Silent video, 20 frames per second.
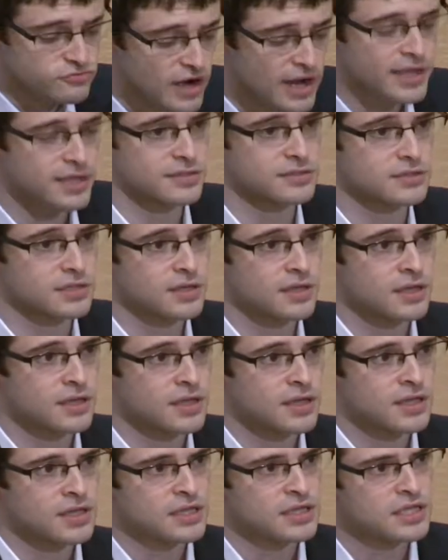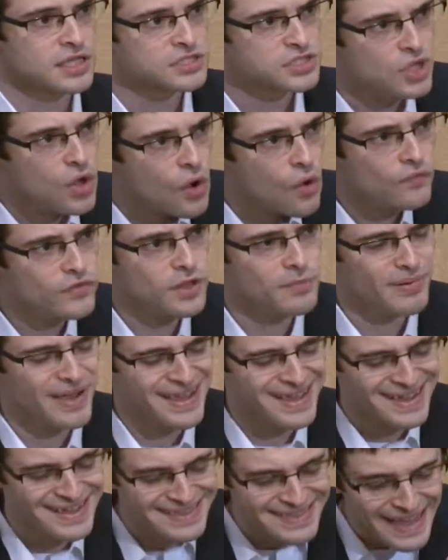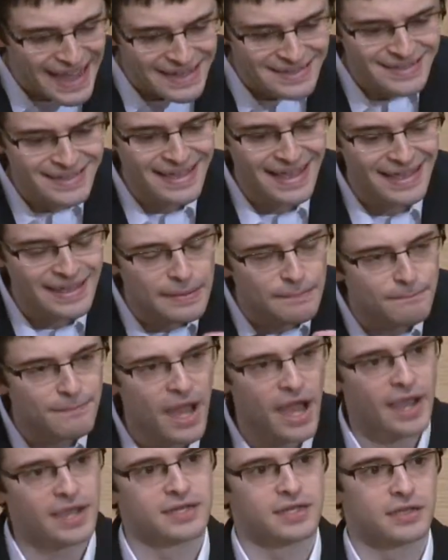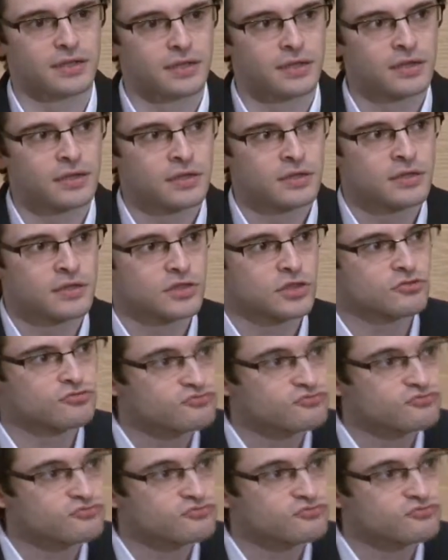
right, it's only by connecting and combining the